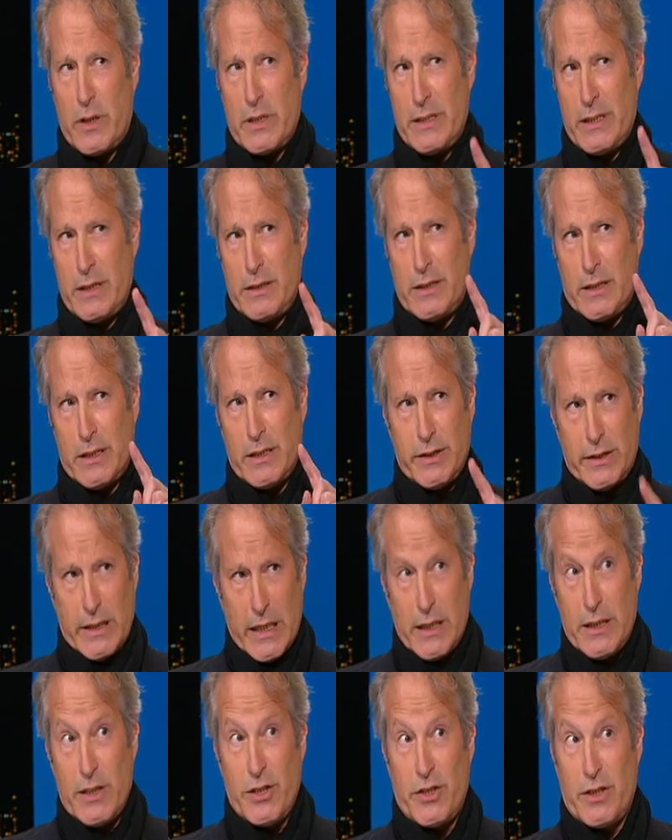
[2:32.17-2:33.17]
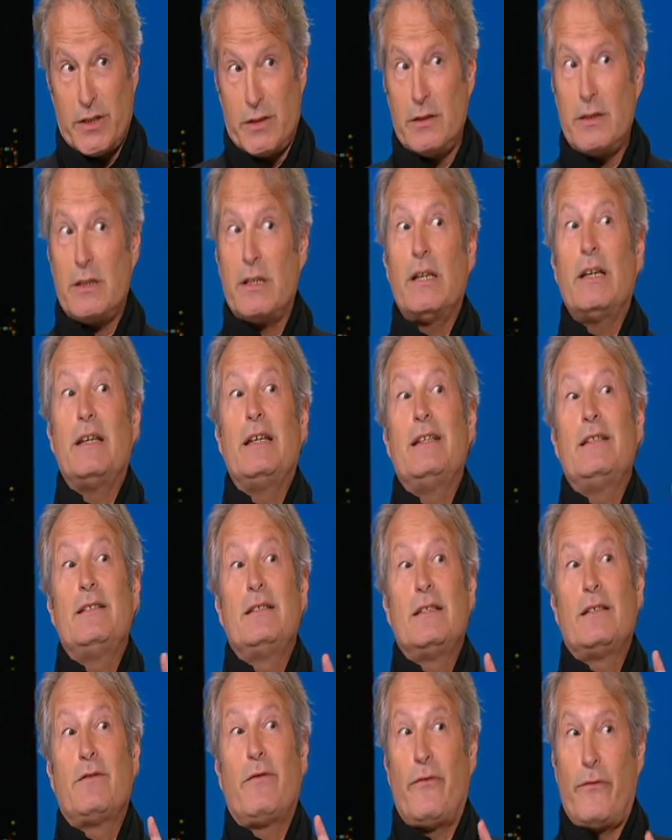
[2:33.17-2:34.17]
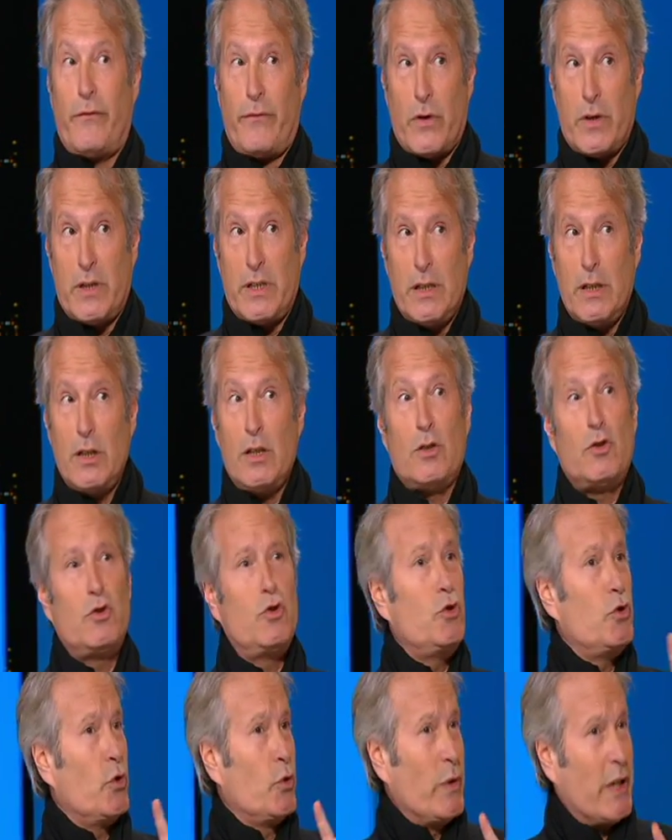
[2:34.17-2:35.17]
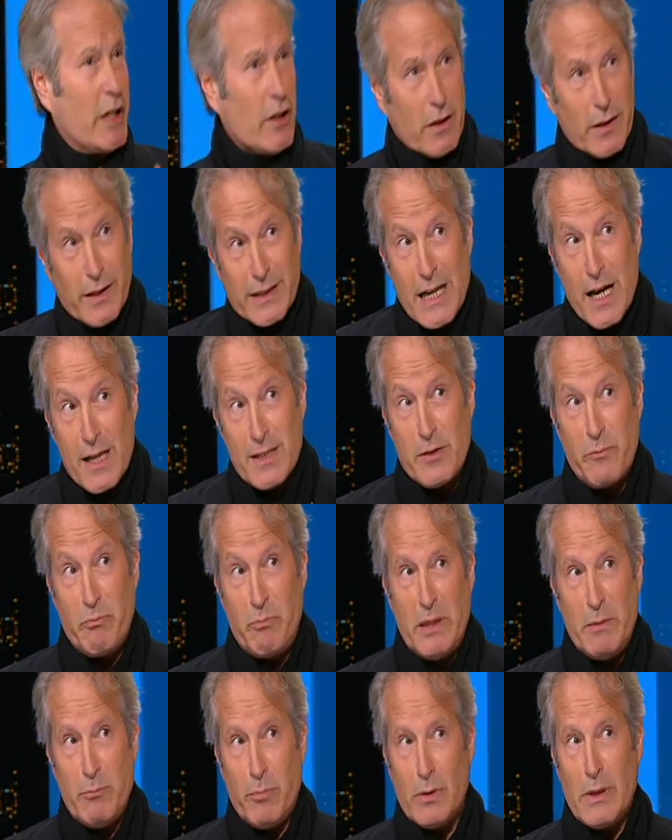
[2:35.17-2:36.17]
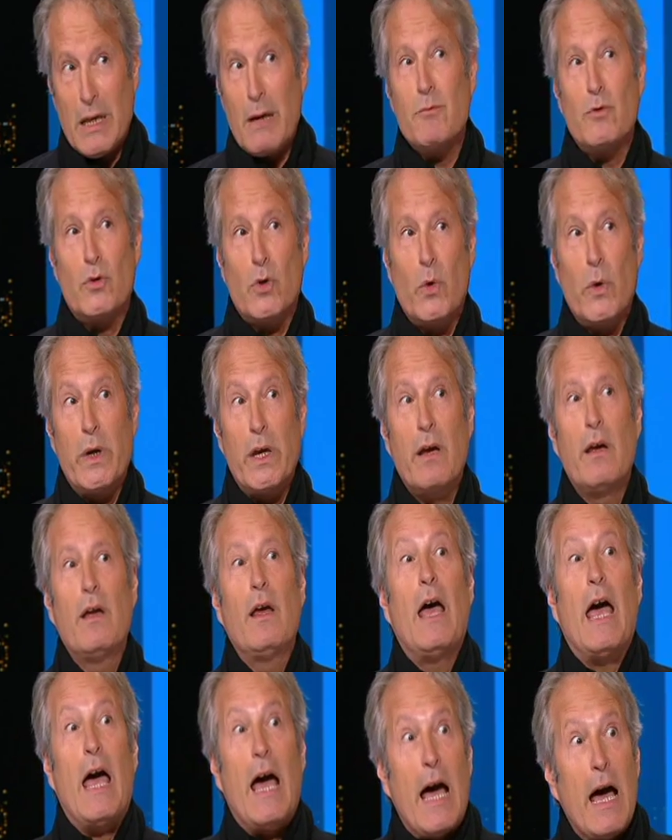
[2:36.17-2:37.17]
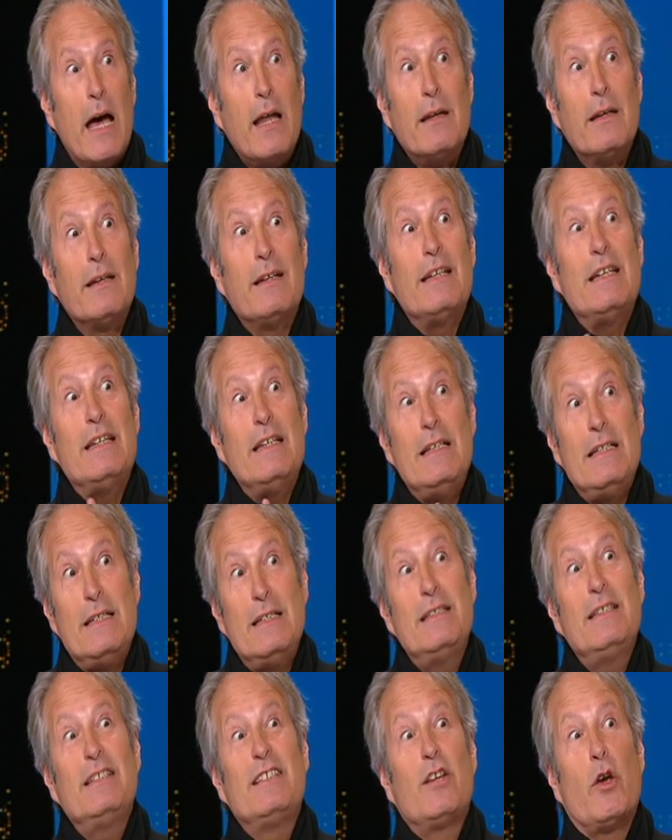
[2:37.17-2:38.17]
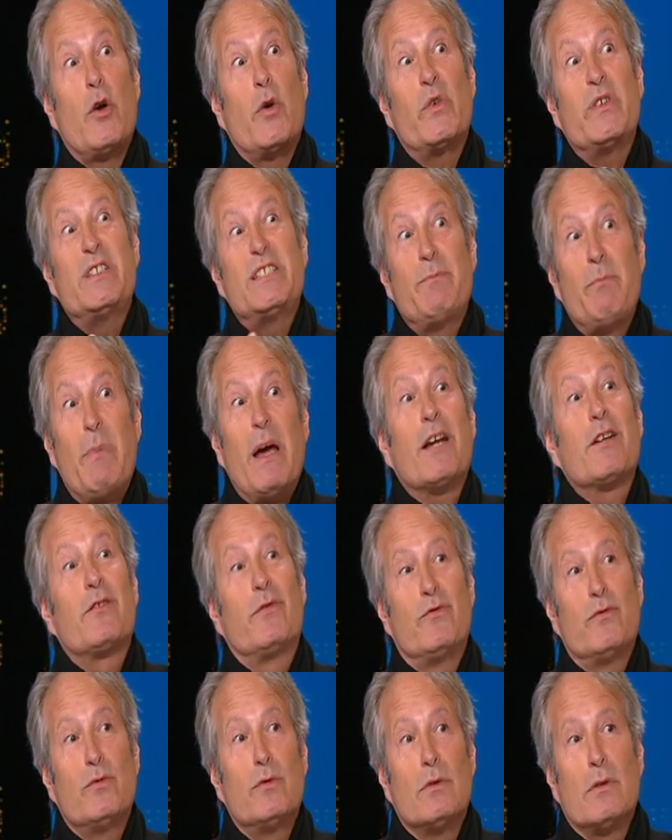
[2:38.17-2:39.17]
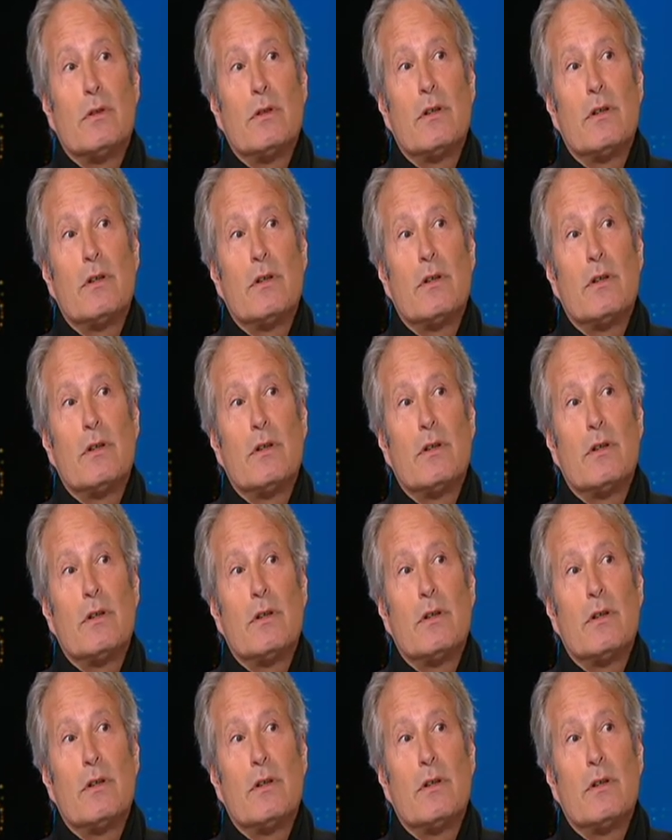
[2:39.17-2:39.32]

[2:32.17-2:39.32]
Is it intelligent? Is it funny? Do you recognize the people I'm drawing? And is it respectful?